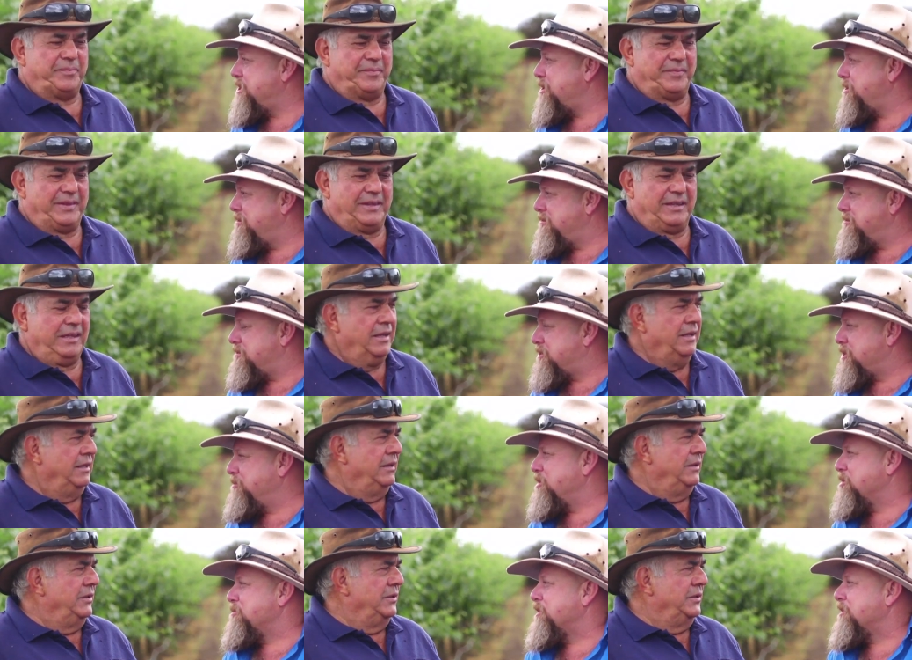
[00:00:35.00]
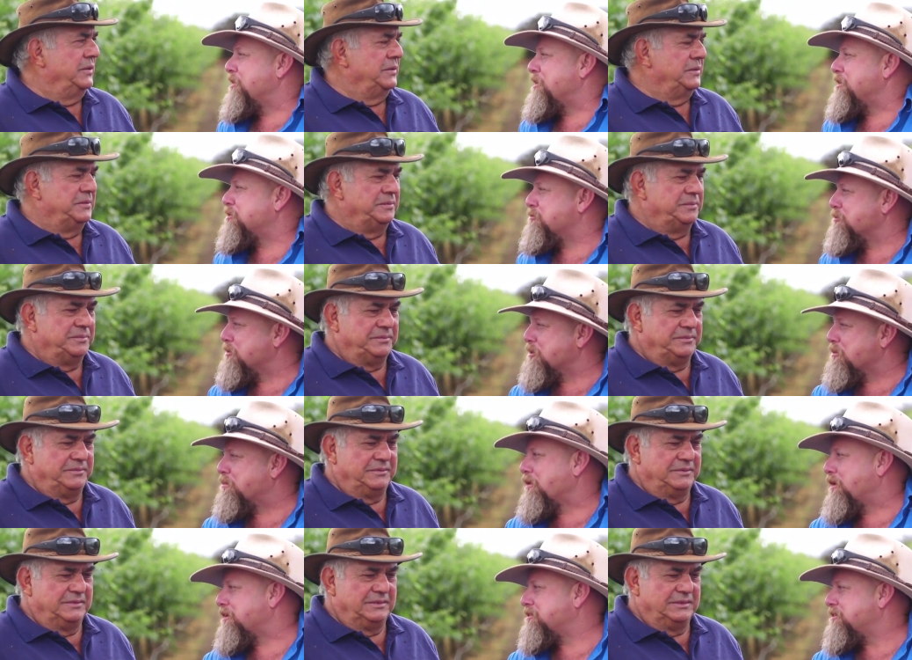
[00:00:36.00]
Speaker 1: Joe, tell me a bit of the history of the
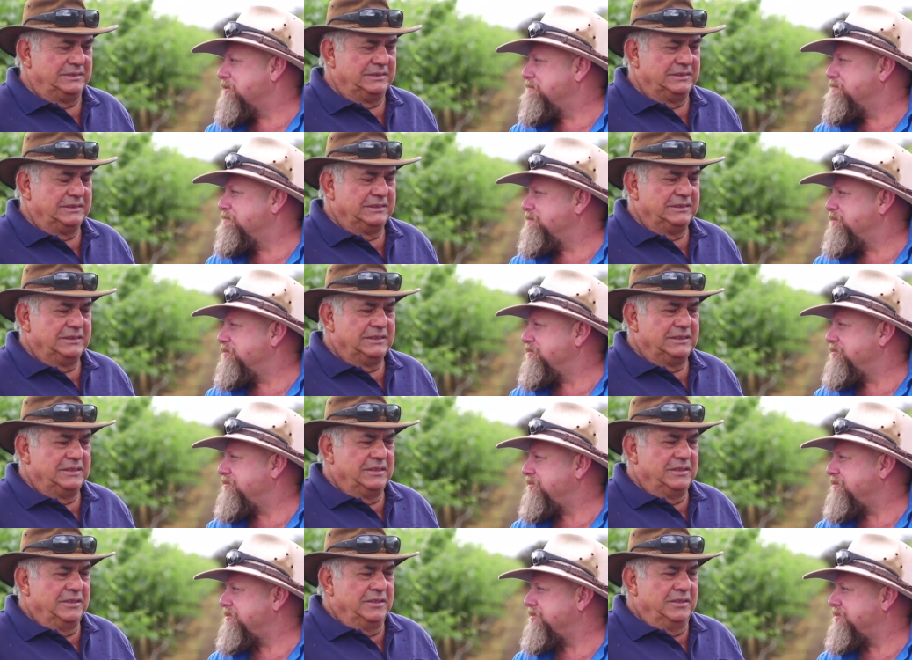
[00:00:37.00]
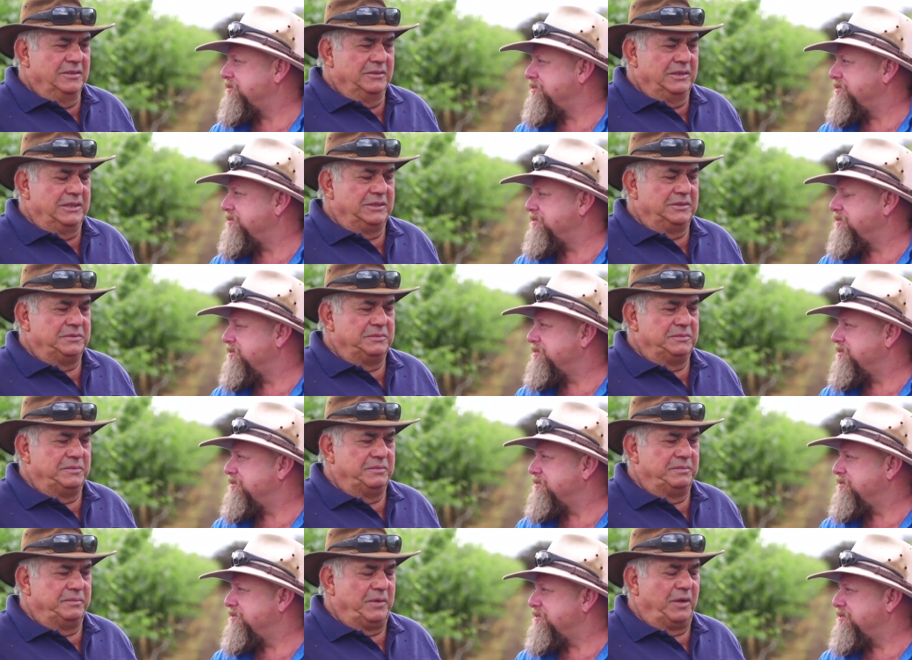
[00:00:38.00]
place.
Speaker 2: Well,
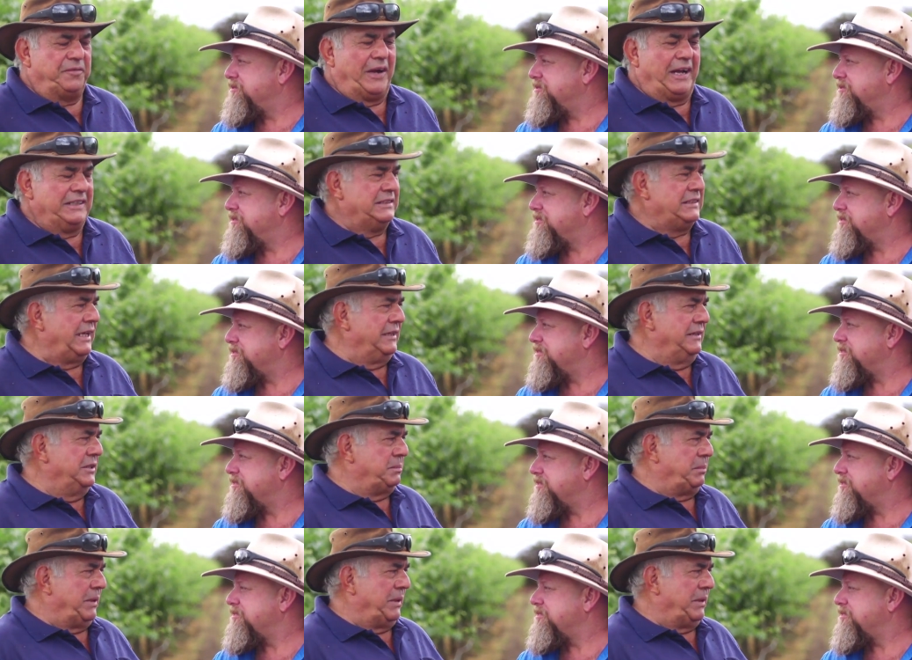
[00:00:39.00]
my father started this